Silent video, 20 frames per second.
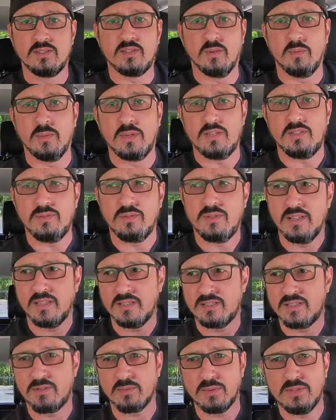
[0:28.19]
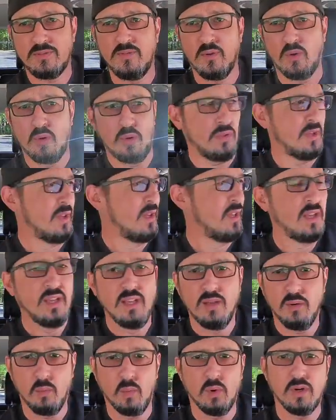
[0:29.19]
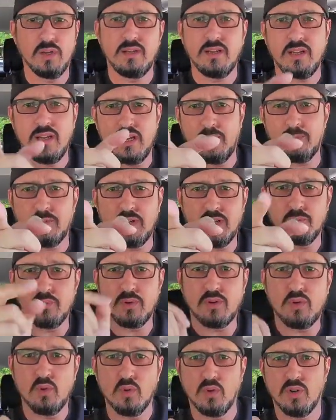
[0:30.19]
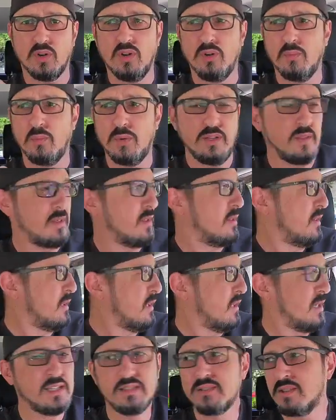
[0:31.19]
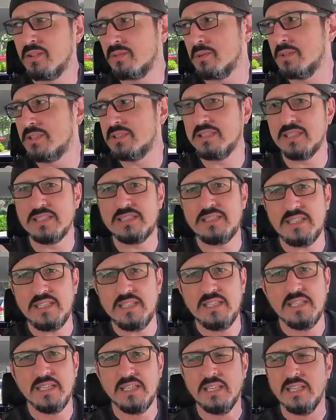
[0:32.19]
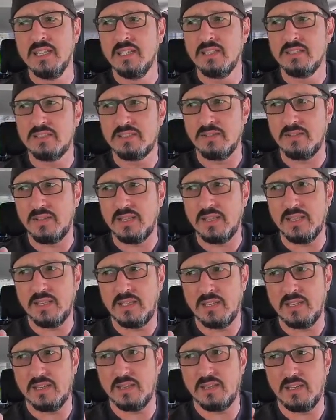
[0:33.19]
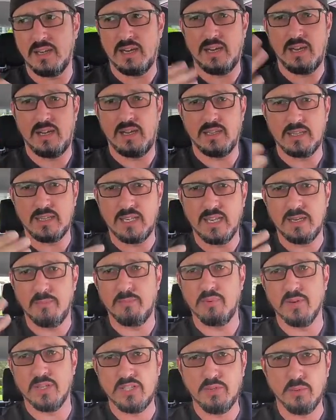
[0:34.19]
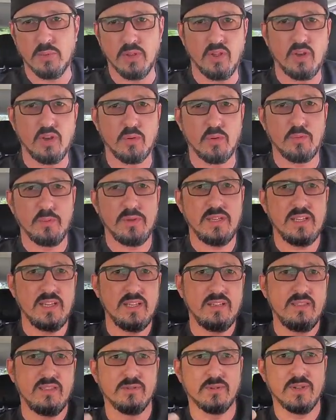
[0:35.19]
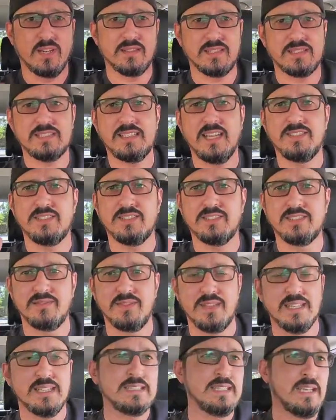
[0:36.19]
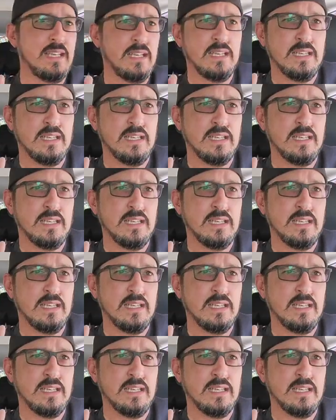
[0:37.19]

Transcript: So I'm going to do things threefold. One, I'm going to record with the Insta360 so that uh, I kind of bring you along with me throughout the stages of this.